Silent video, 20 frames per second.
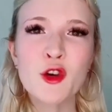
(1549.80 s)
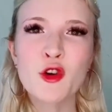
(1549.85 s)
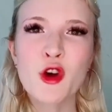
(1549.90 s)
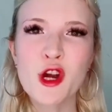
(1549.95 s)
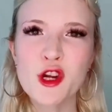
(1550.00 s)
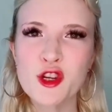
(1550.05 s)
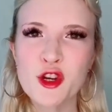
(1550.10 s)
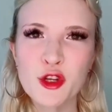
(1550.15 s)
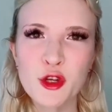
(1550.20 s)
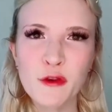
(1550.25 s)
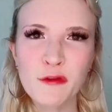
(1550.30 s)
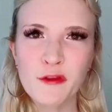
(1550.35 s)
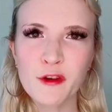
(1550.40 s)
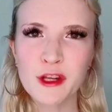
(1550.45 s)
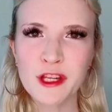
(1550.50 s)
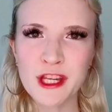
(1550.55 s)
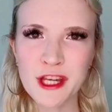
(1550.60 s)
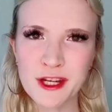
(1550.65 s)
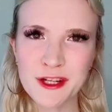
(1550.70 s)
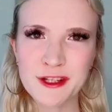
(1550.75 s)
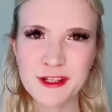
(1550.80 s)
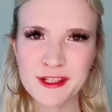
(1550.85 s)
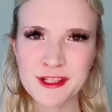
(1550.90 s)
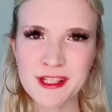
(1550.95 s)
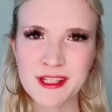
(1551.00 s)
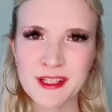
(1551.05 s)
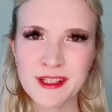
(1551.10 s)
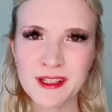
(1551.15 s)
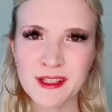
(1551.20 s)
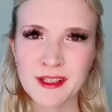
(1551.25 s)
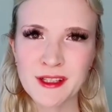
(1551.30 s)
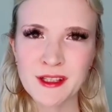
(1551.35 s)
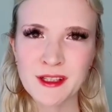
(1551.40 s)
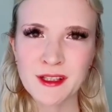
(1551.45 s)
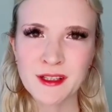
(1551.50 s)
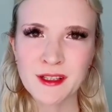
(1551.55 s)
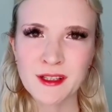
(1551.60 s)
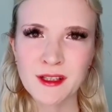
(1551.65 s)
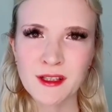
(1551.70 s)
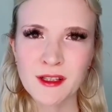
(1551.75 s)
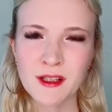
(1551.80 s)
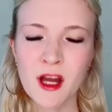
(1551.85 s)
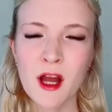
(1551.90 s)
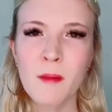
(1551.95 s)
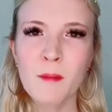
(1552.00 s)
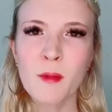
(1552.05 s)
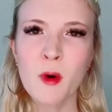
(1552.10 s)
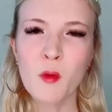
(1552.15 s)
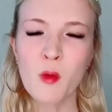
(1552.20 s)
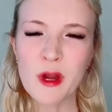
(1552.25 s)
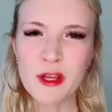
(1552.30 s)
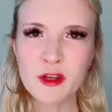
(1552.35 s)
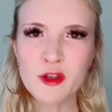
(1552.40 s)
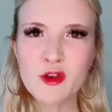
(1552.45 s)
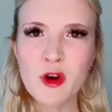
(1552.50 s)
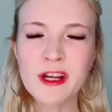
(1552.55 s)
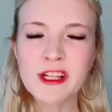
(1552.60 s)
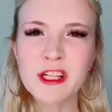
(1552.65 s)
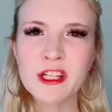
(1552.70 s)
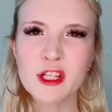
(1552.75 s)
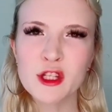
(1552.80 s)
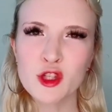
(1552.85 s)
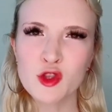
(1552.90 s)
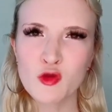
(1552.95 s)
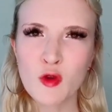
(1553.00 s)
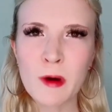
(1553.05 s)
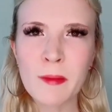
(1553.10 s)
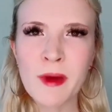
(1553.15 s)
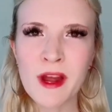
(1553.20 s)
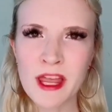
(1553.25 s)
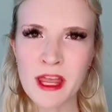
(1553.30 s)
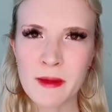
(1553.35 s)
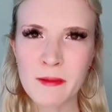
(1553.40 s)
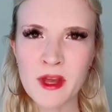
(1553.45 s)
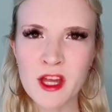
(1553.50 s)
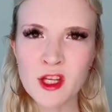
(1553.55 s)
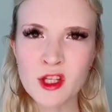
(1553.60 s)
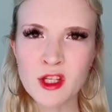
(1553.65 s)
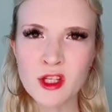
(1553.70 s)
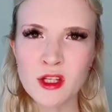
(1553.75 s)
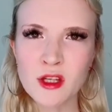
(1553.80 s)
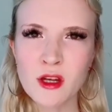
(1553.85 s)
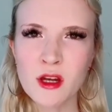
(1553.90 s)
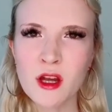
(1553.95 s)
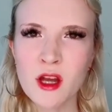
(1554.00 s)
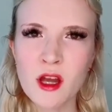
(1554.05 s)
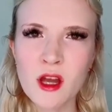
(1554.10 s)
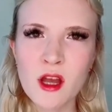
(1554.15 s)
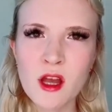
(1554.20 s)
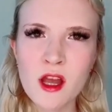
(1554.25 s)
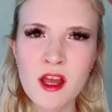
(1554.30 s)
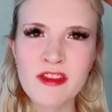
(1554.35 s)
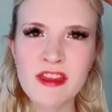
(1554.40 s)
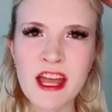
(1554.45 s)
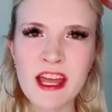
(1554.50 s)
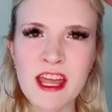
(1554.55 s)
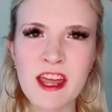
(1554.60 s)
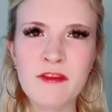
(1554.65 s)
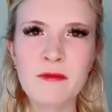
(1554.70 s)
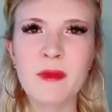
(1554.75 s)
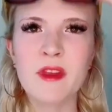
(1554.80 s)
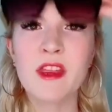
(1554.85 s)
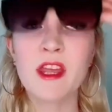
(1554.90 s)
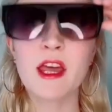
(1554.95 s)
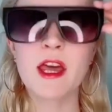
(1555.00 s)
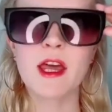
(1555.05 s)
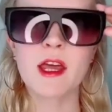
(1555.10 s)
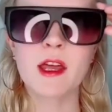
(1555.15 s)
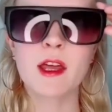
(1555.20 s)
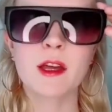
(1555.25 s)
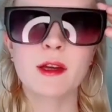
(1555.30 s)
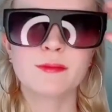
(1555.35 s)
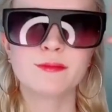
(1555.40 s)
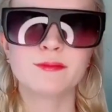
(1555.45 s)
a crush on you for years. But when you tried to destroy my image, that gave me the ick.